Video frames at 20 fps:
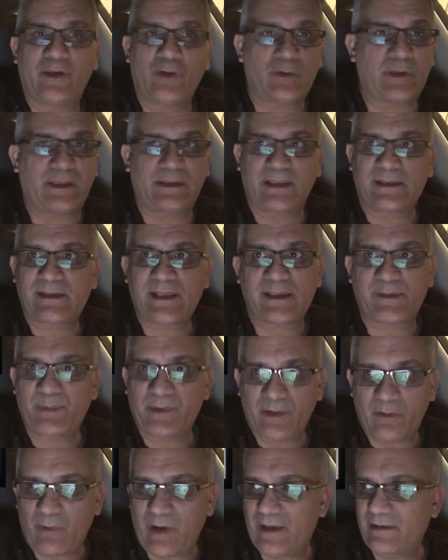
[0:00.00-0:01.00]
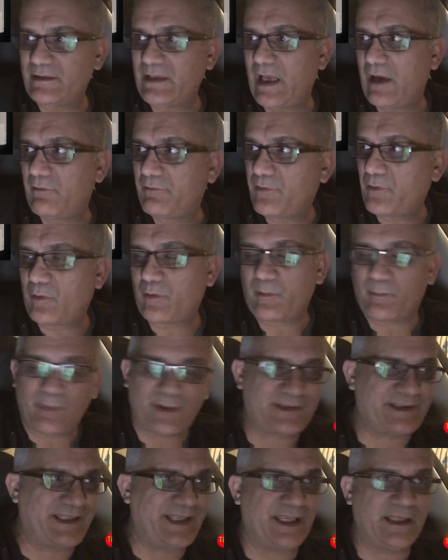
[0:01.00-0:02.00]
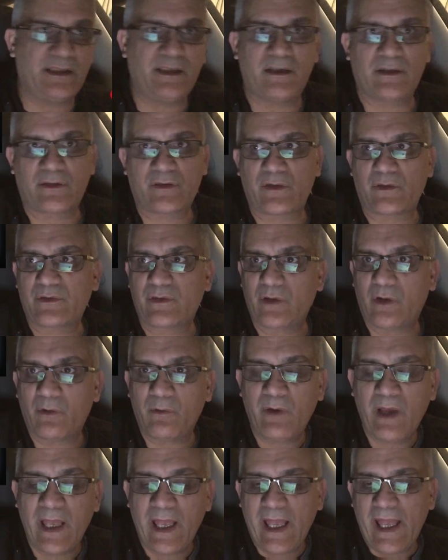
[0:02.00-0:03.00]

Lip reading: know that Tesla's been around now for about 10 years or so,